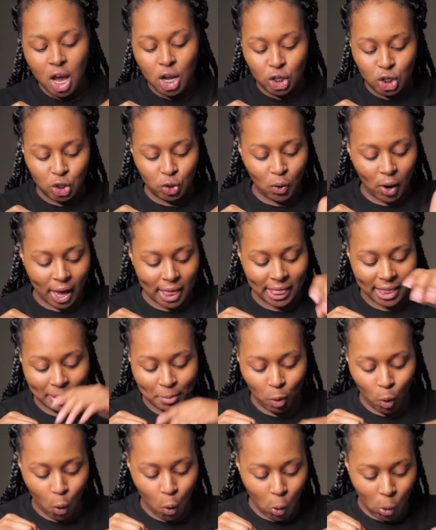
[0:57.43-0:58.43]
try
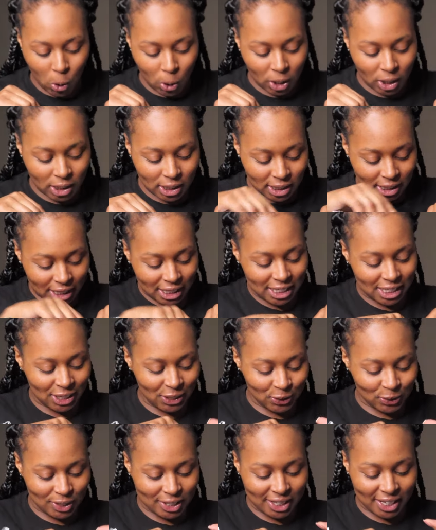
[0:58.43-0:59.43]
them on just
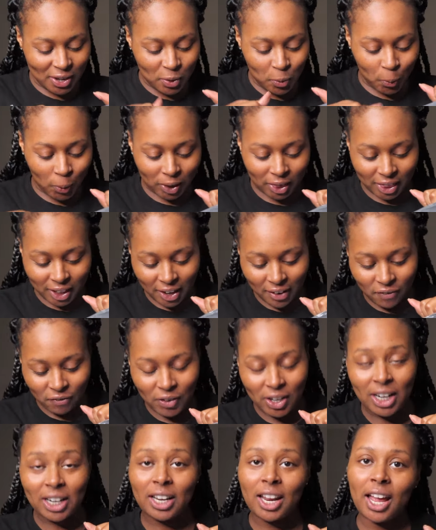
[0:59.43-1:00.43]
to see what they're
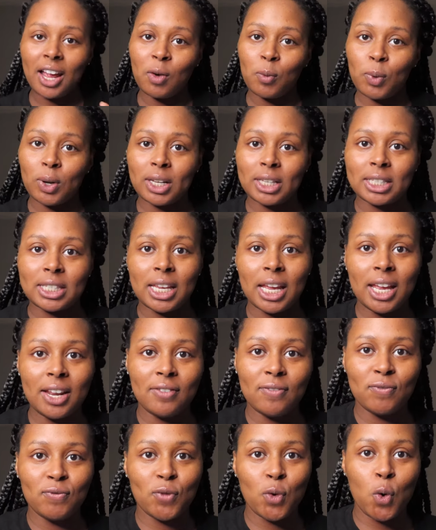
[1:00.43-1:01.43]
fitting like, what it's
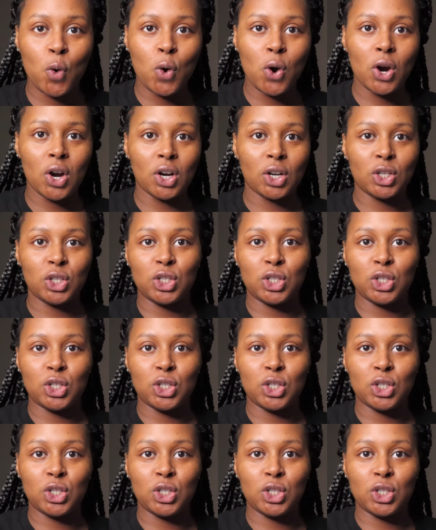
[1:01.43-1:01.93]
hidden for.